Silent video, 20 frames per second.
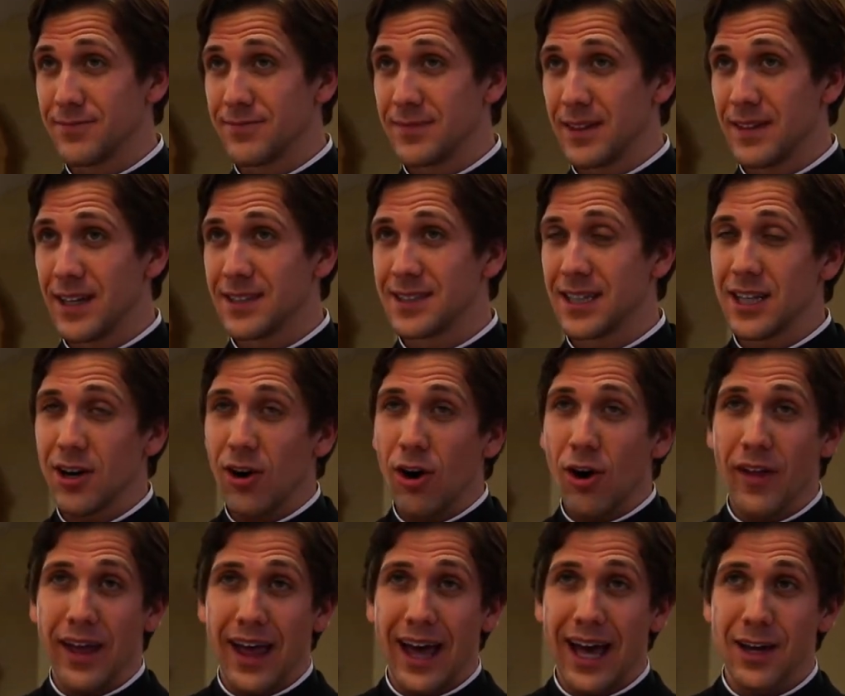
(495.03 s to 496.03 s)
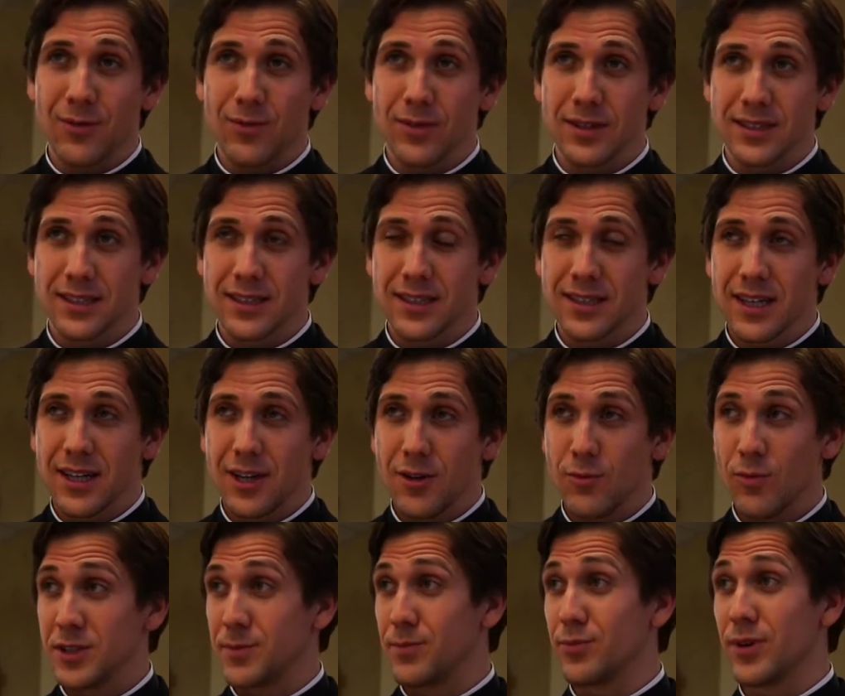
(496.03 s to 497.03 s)
And they said that all they had was
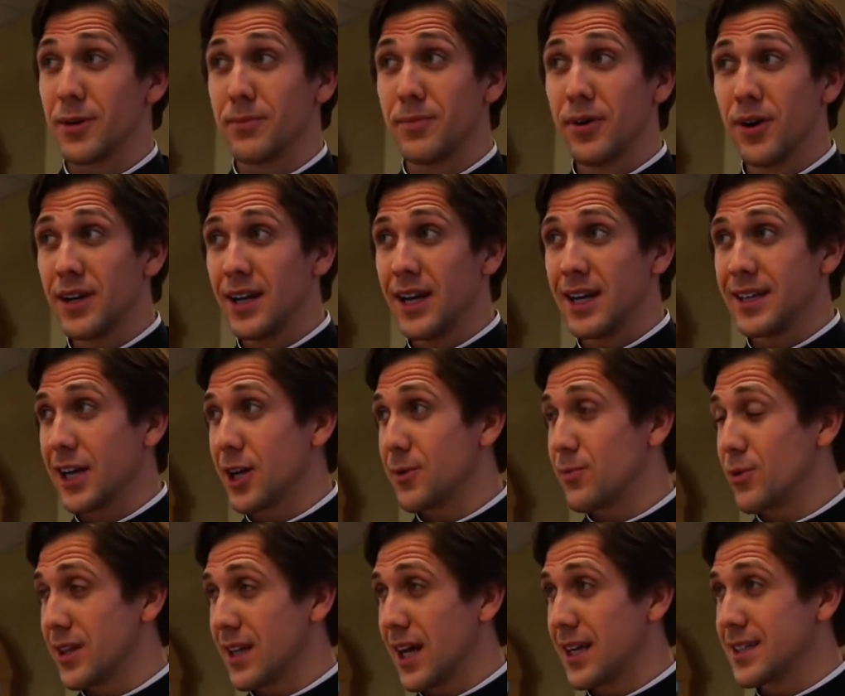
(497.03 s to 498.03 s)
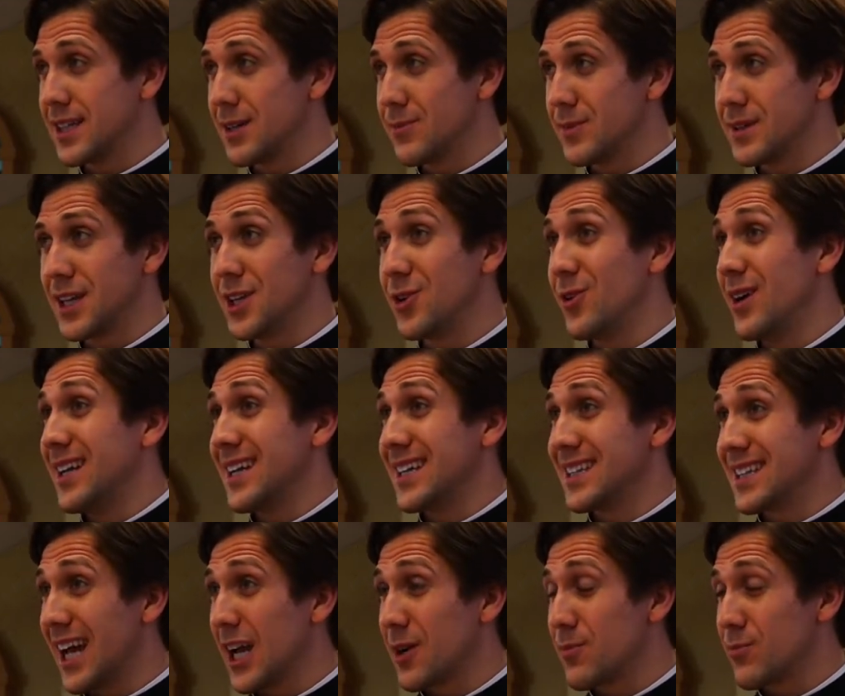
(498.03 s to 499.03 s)
bread pudding, and they could bring that to him, but they knew he didn't
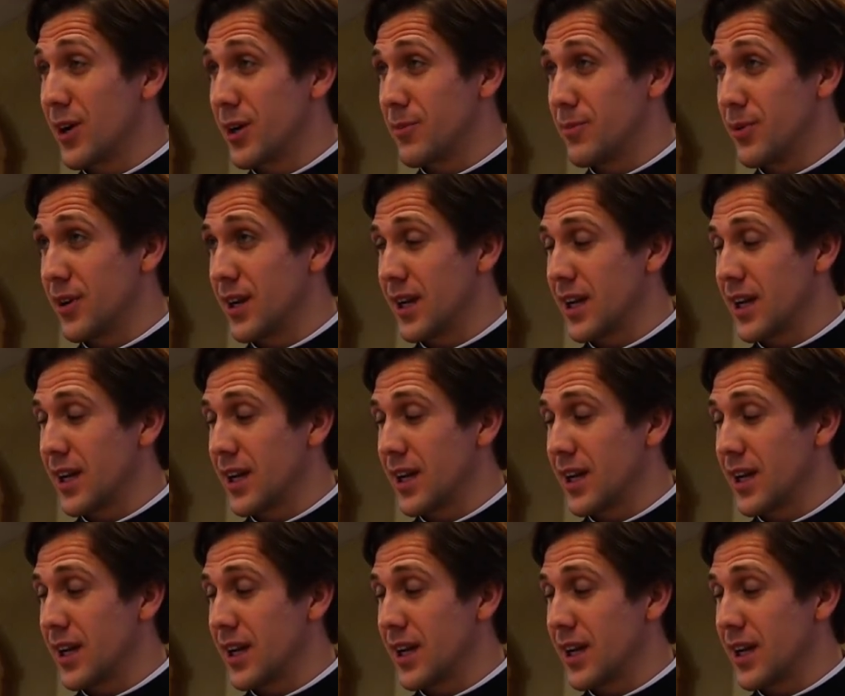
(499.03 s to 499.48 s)
like bread pudding.